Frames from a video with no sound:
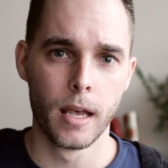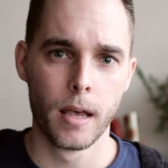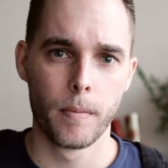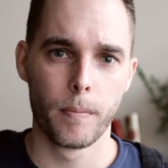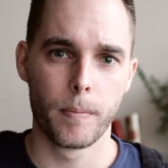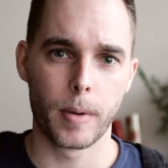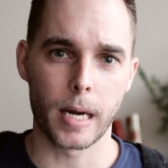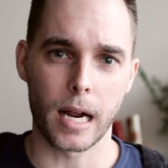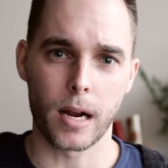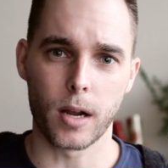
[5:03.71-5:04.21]

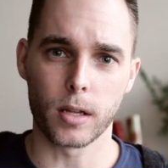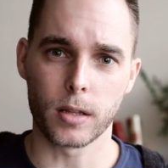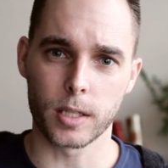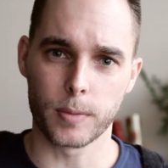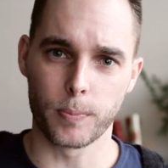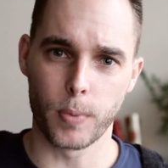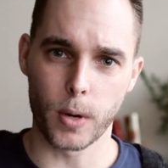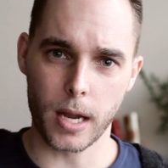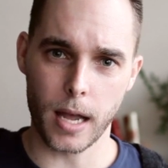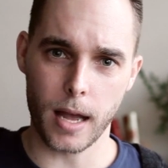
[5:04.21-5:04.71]
but I got this
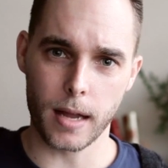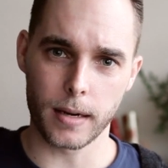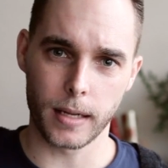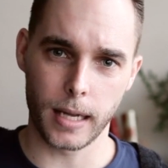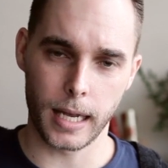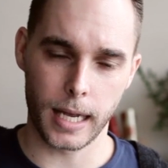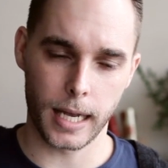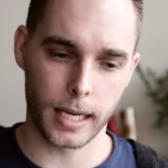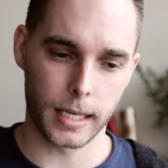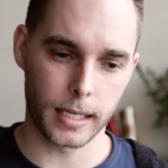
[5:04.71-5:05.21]
book out,
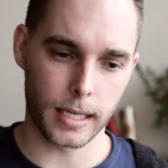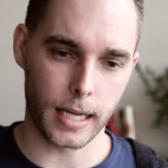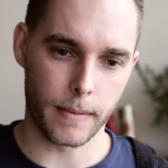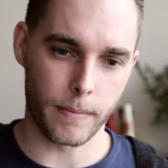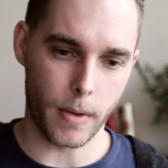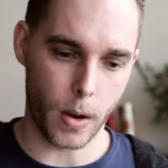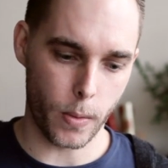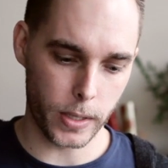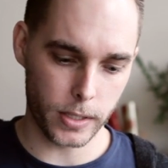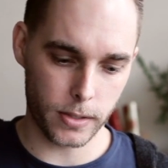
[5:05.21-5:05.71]
and
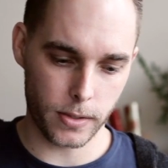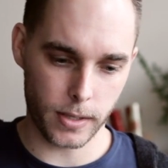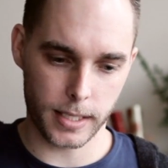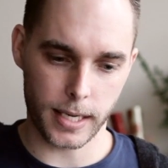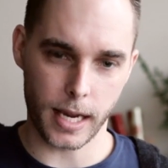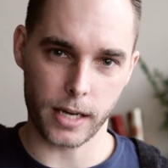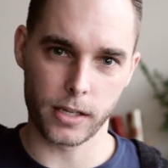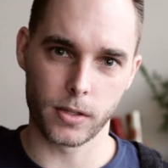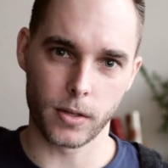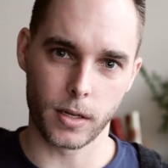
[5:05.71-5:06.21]
I went to the
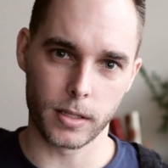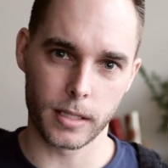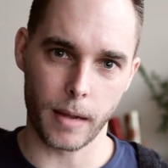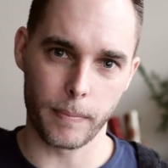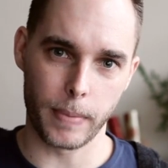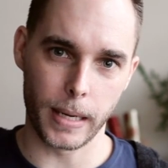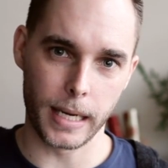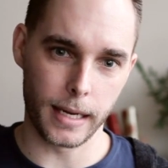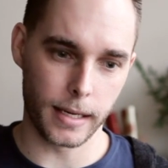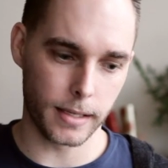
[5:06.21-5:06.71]
section on
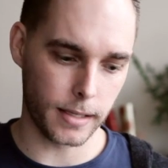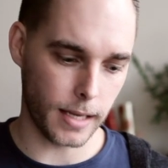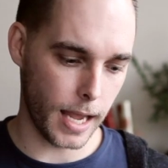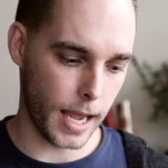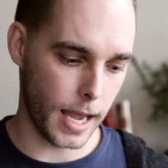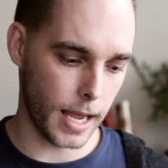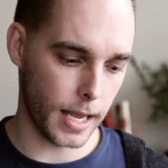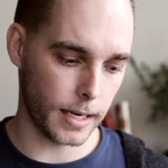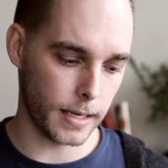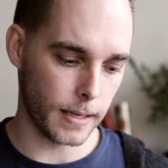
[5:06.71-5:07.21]
diabetes,
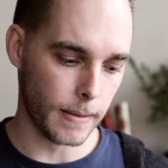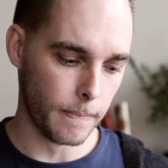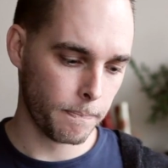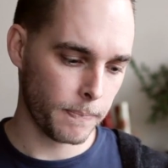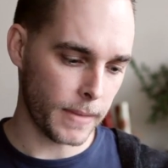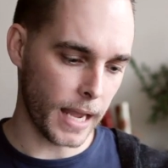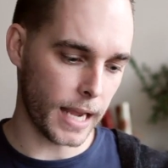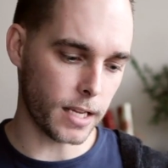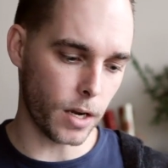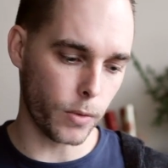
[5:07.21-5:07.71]
and
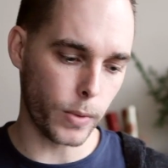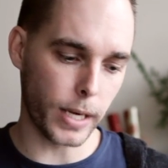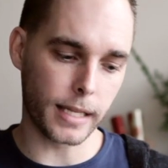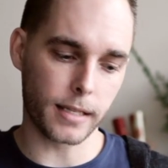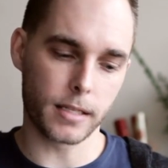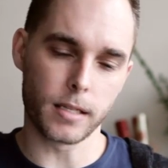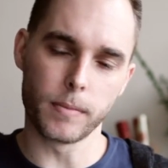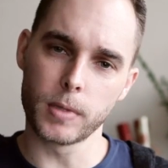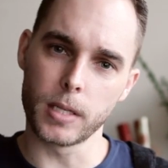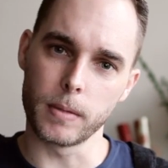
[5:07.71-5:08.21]
as I read the
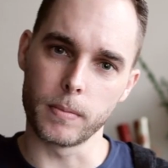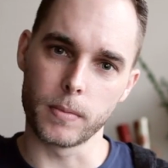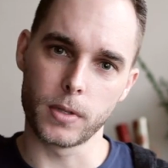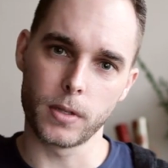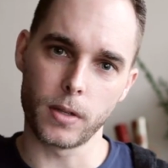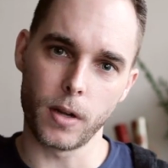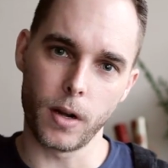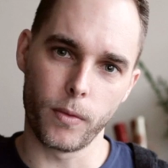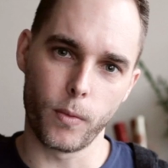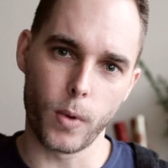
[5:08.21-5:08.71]
symptoms
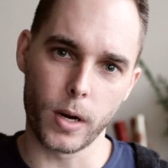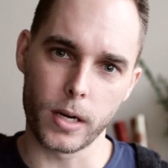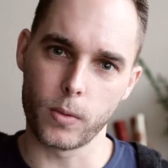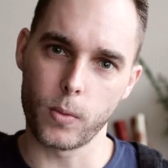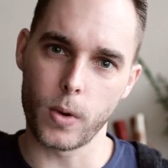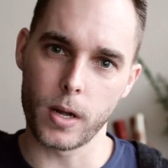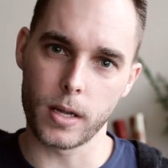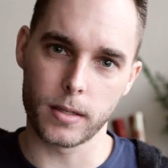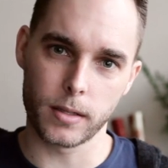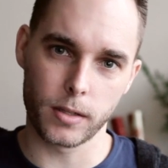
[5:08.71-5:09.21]
of what it
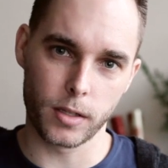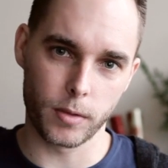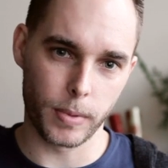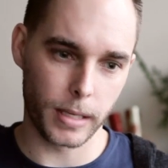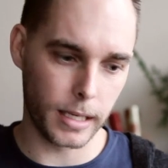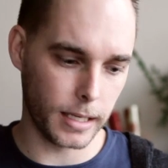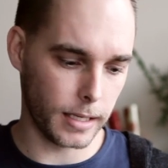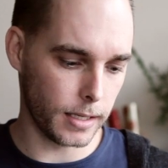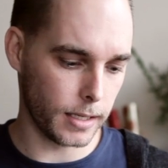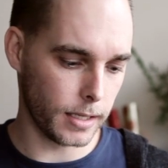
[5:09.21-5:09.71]
was to
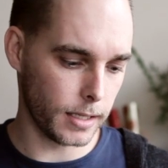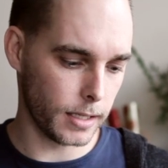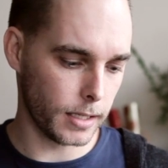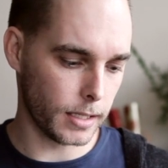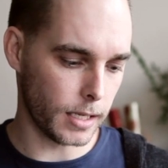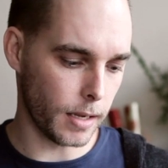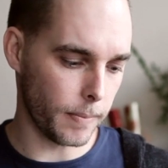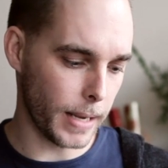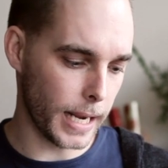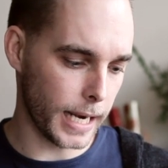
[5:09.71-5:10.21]
be
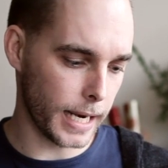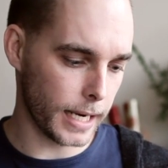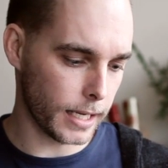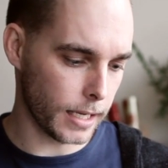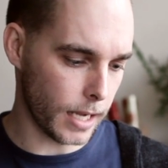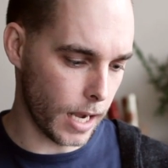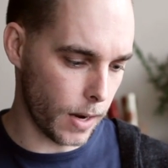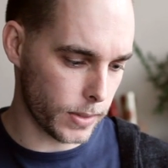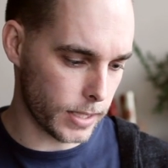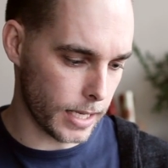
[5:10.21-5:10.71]
diabetic,
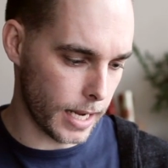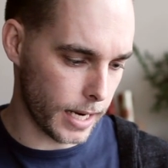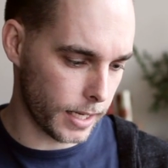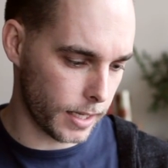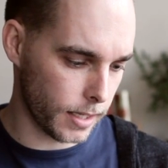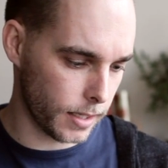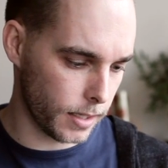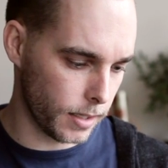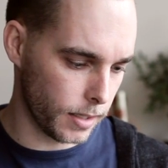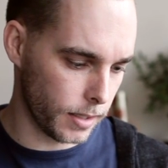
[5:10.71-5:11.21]
I was
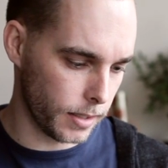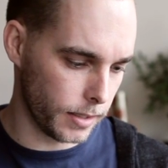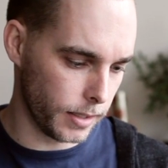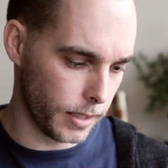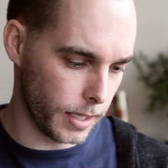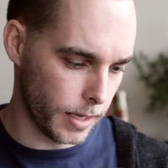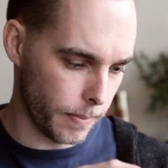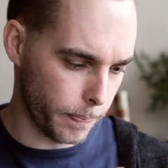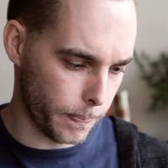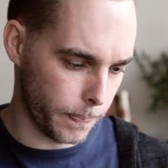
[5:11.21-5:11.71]
like,
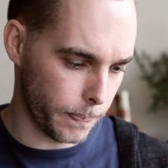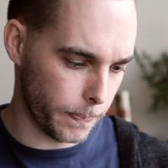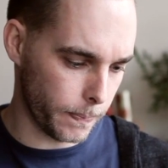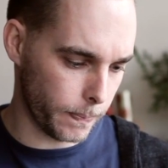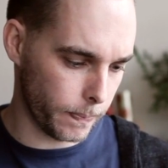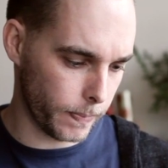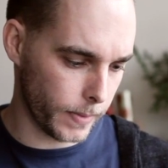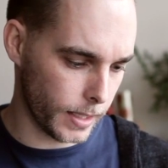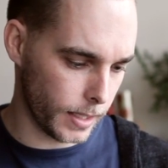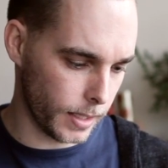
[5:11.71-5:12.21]
yep.
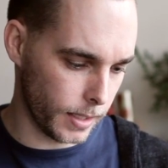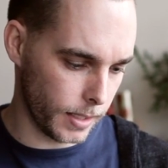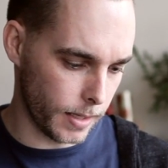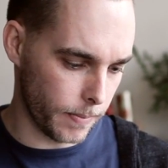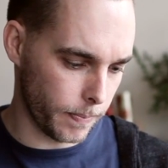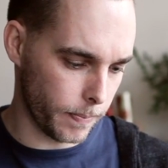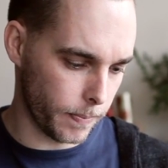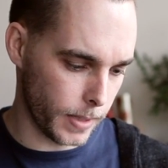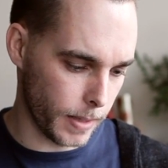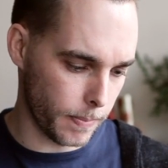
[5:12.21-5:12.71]

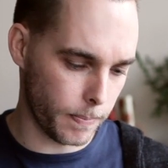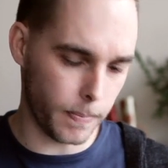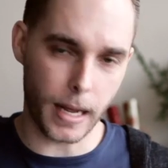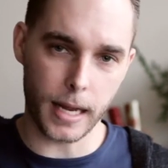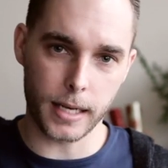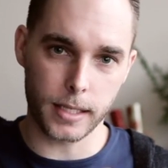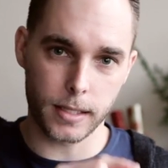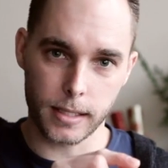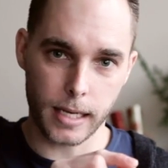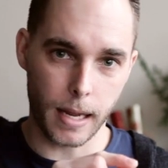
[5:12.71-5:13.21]
I
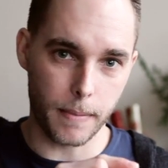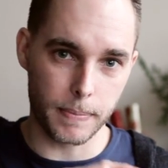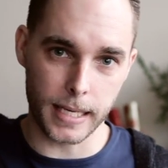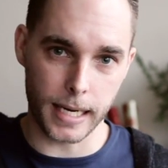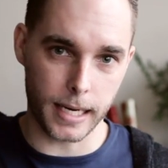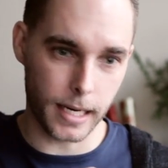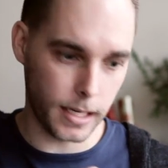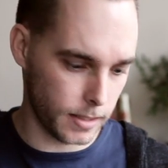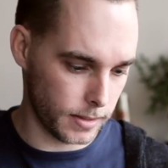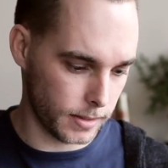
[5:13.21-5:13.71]
just kept
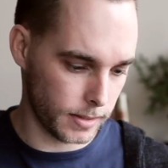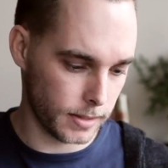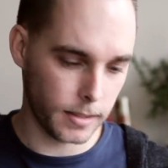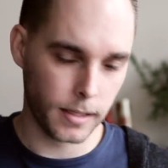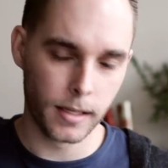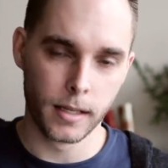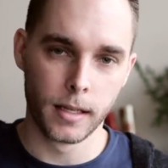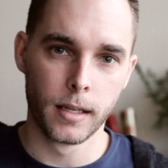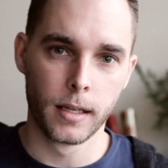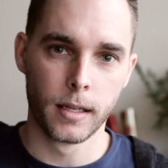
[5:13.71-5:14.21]
ticking
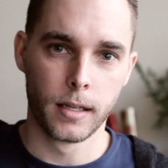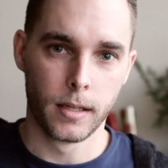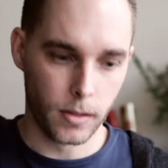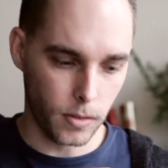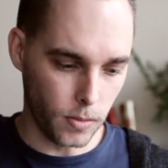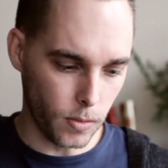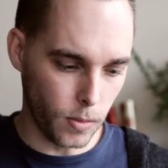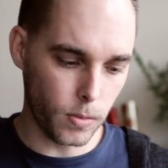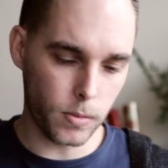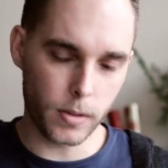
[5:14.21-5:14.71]

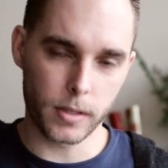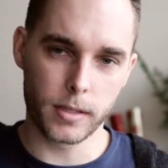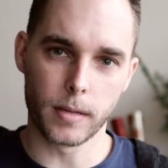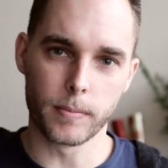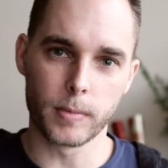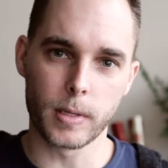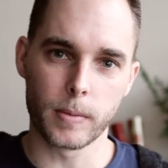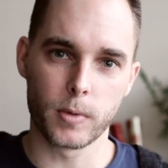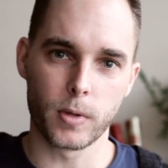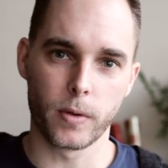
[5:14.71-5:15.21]
all these
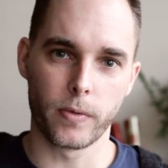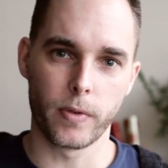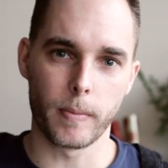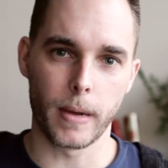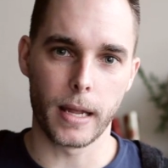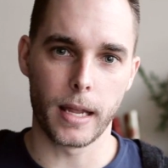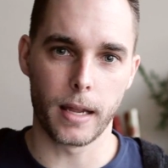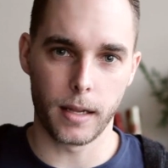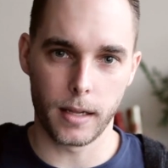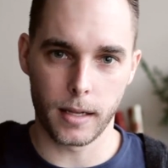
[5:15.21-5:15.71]
symptoms off in
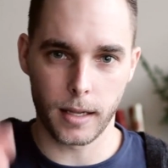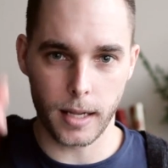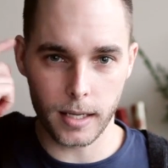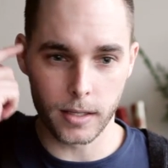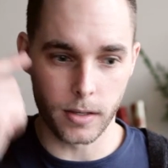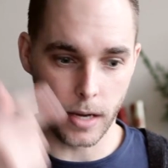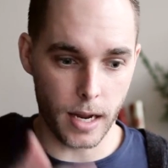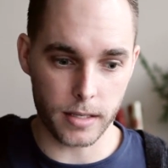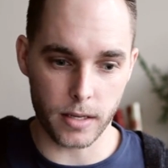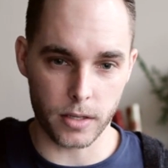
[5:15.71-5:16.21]
my,
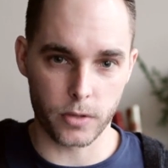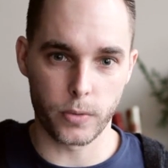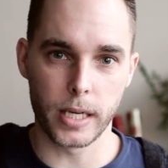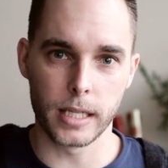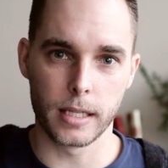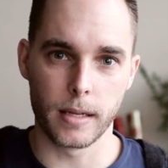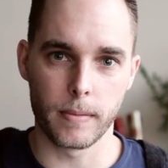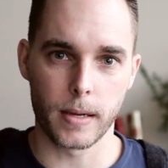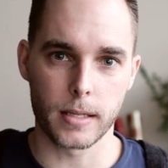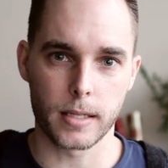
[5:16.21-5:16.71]
as I was reading
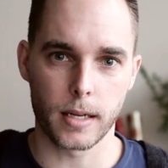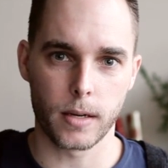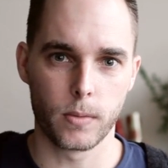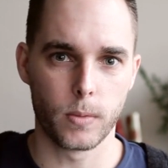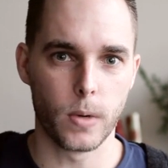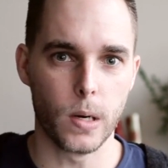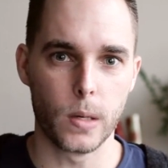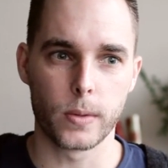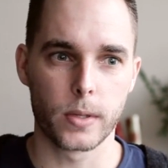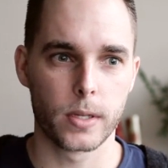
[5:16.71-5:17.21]
them, I was like,
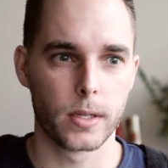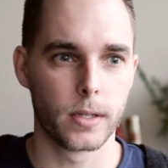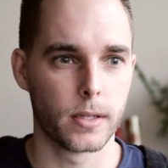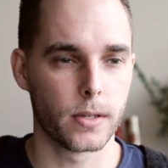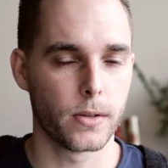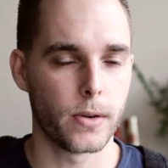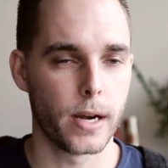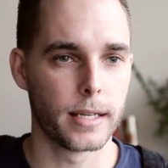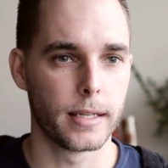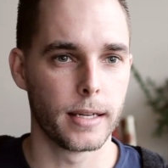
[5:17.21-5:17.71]
whoa, this is
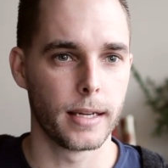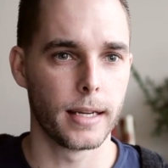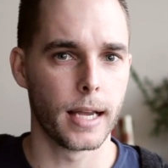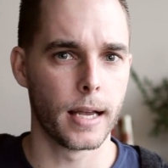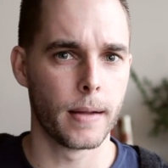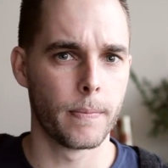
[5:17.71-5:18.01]
crazy.